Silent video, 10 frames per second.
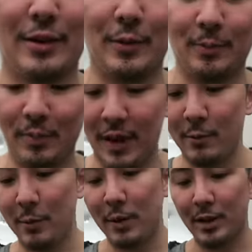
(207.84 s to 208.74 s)
So
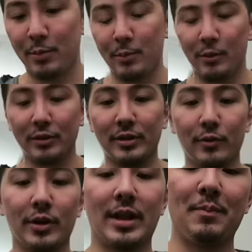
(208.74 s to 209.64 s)
anyway, we're gonna put more
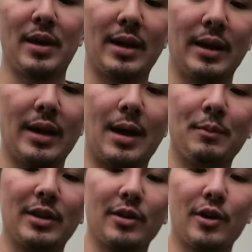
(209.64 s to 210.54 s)
silver in. I'm thinking
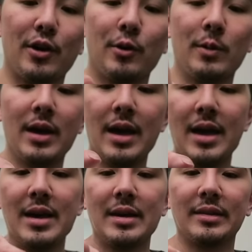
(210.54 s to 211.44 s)
I'm gonna go
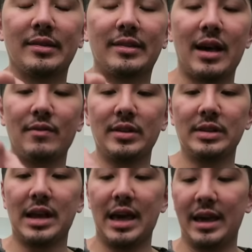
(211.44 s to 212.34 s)

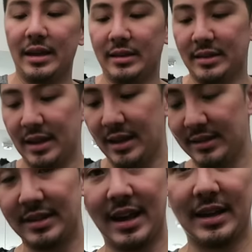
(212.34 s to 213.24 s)
seven, eight,
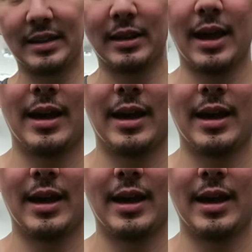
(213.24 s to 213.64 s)
and 10,